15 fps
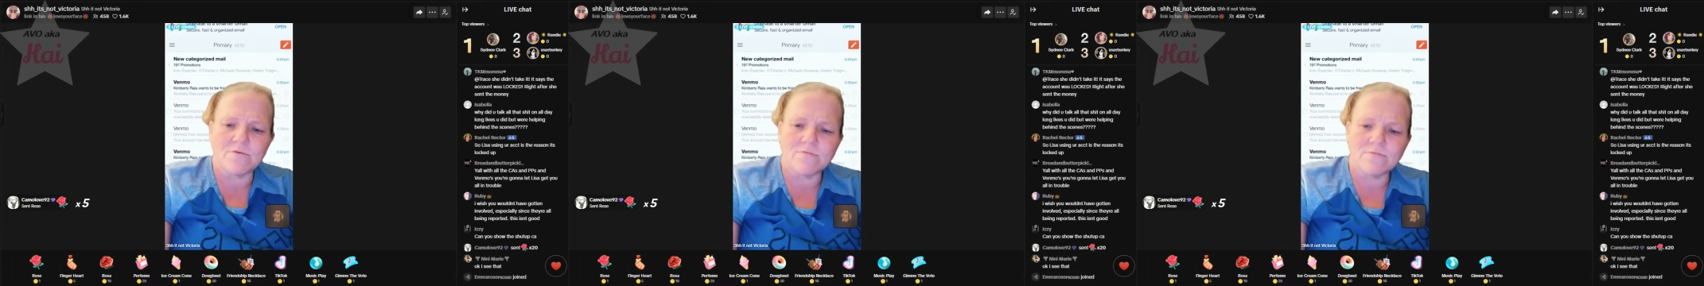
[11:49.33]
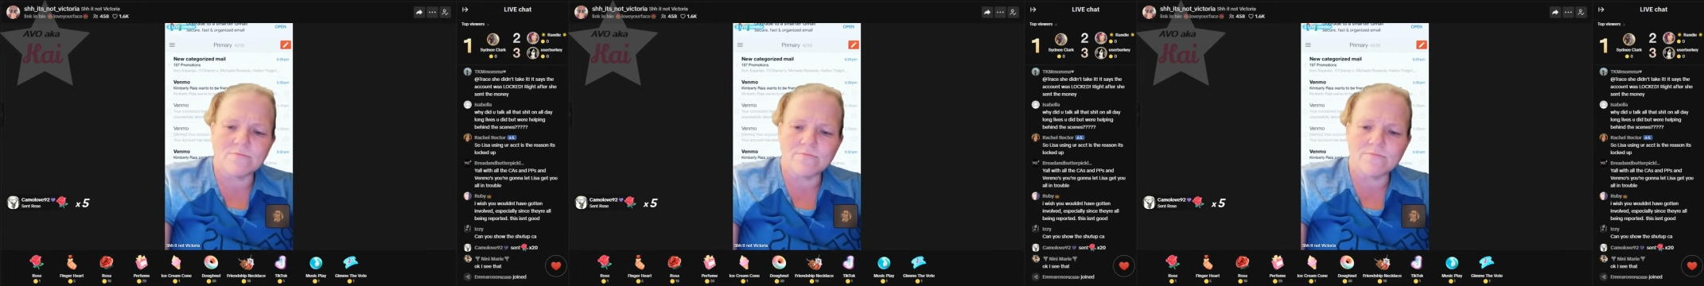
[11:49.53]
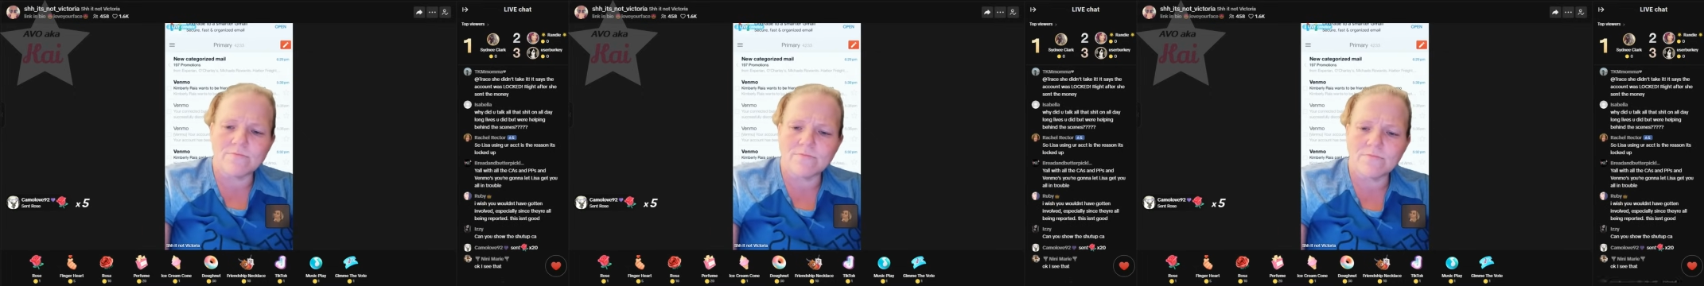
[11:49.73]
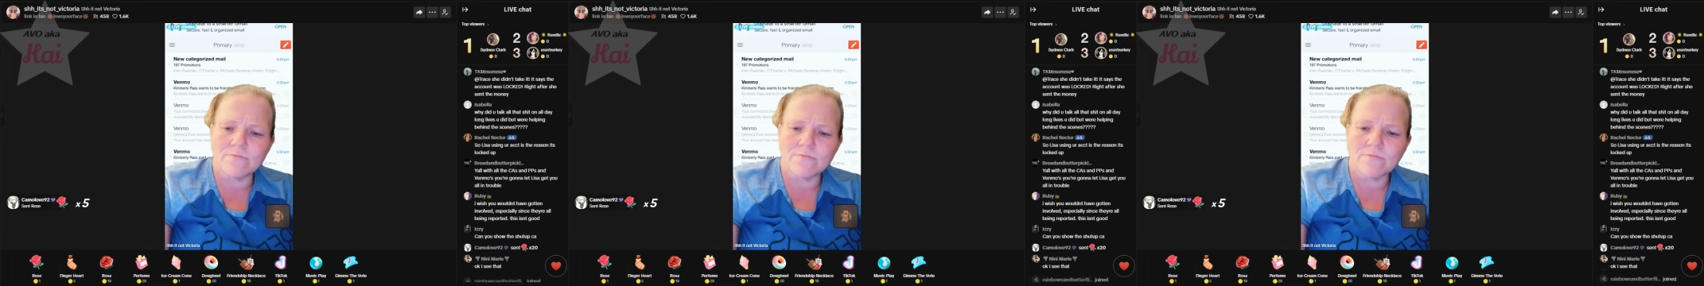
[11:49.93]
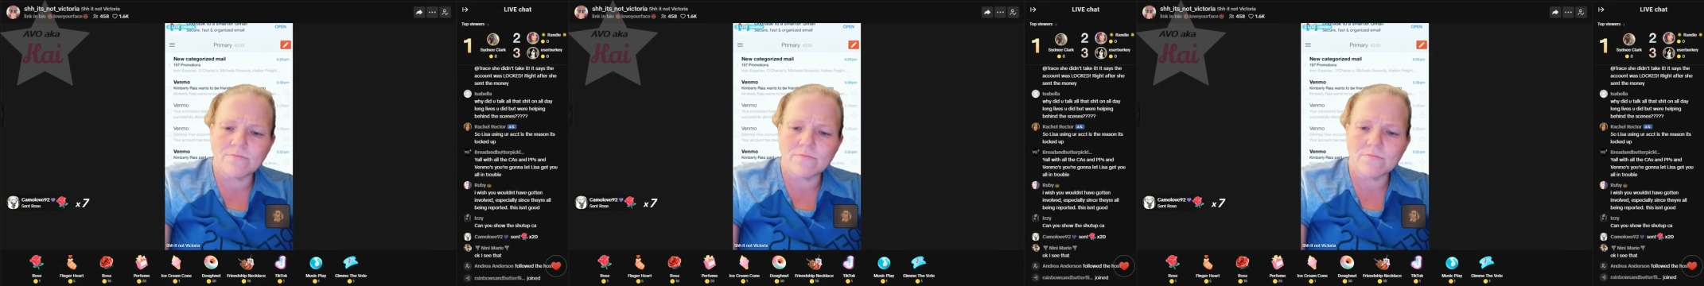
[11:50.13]

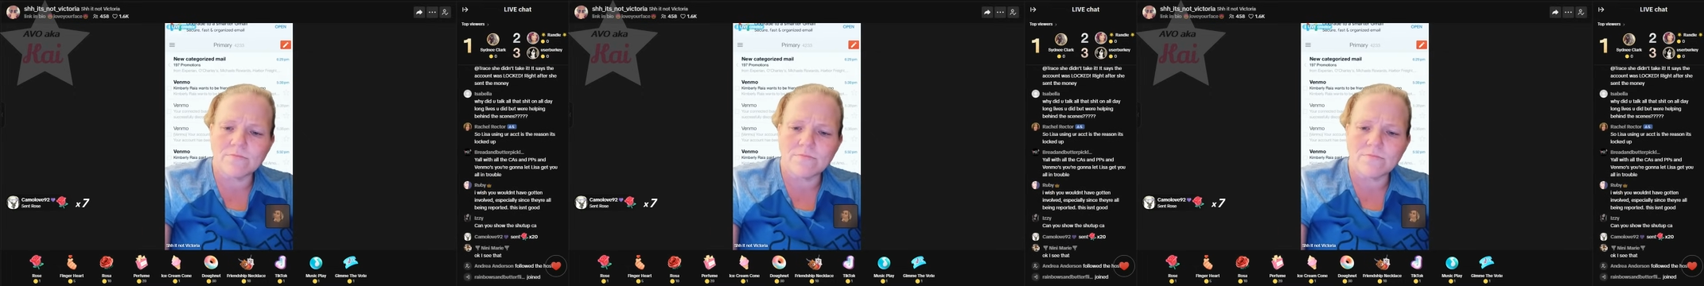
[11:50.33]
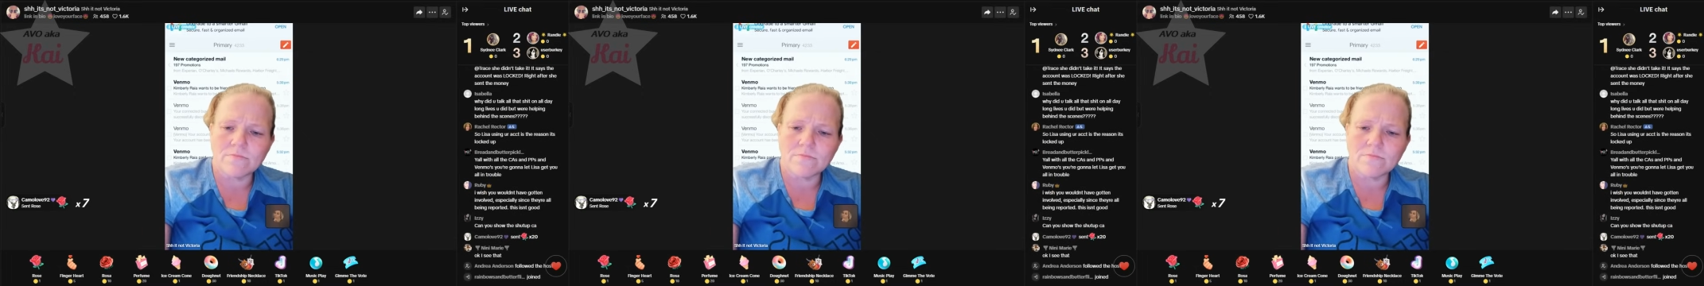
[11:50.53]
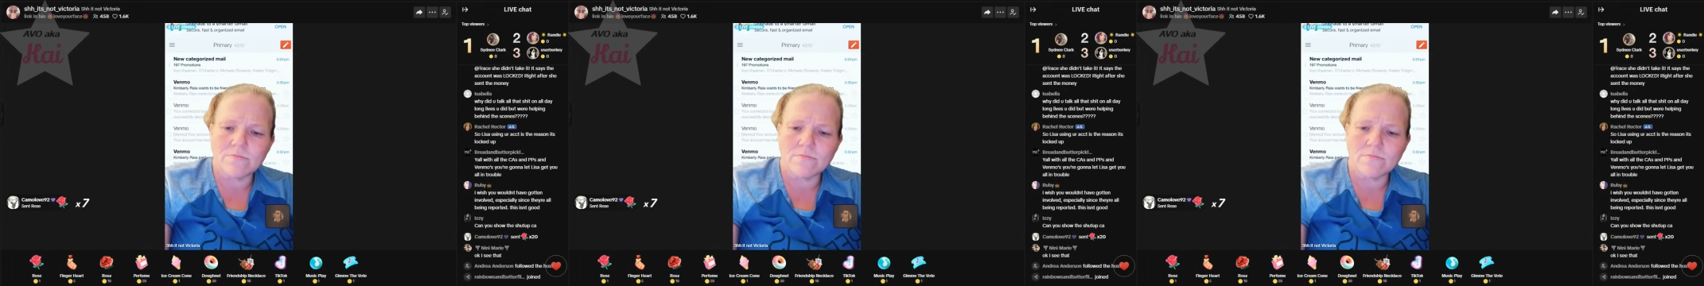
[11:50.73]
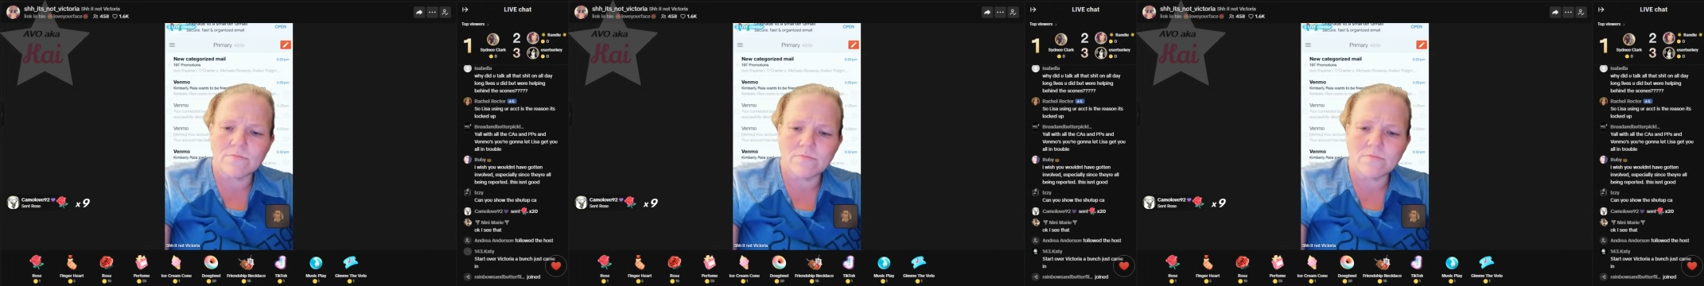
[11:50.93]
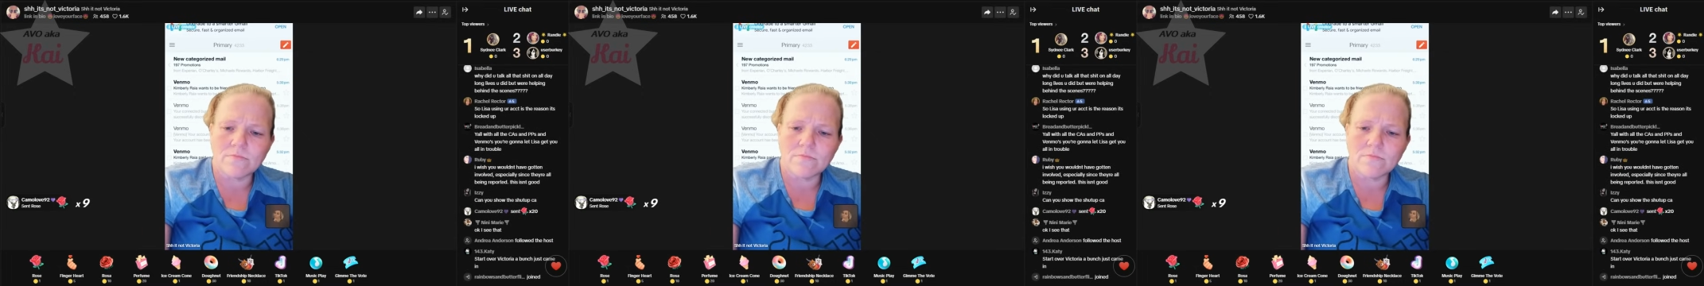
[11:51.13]

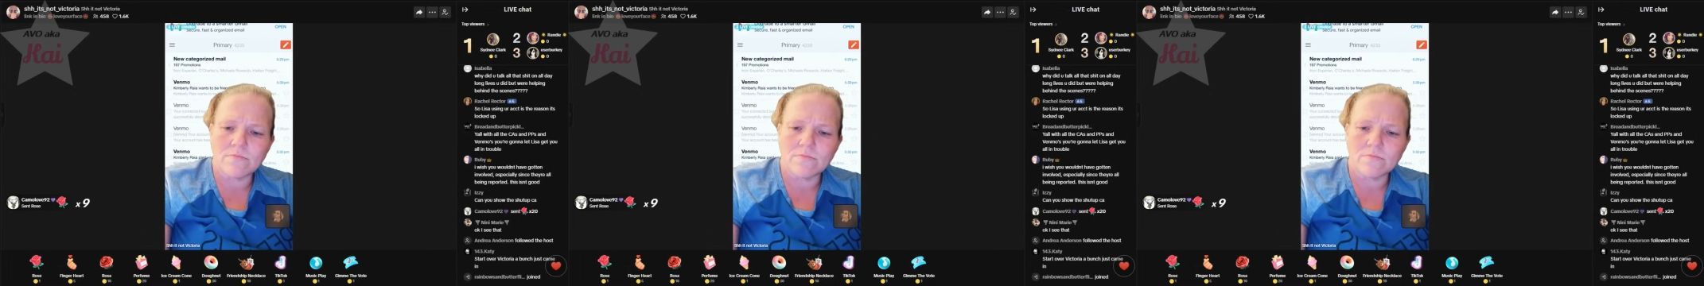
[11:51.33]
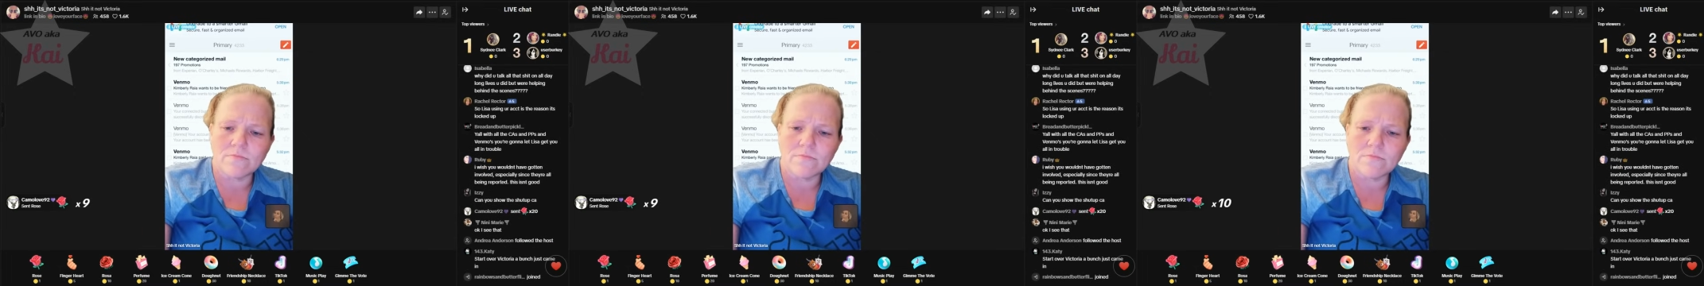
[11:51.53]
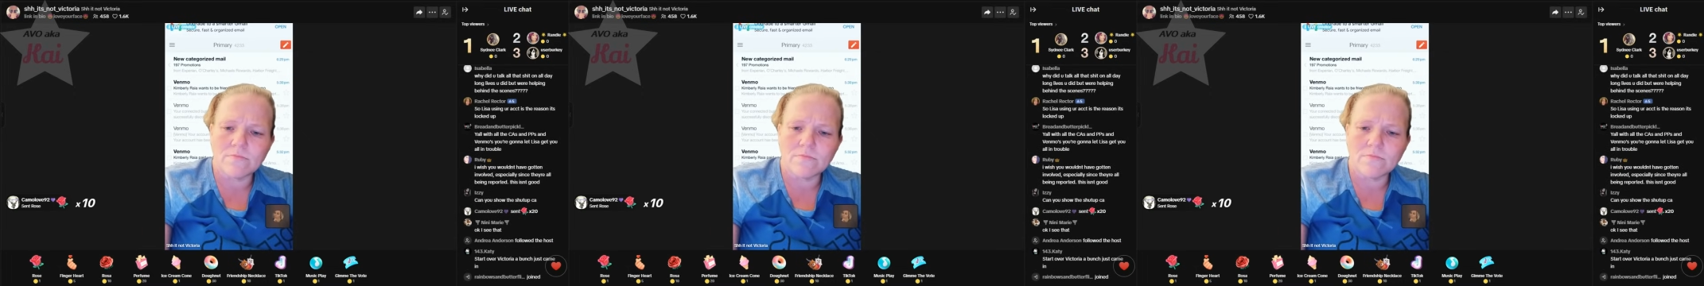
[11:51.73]
No one is speaking in this clip.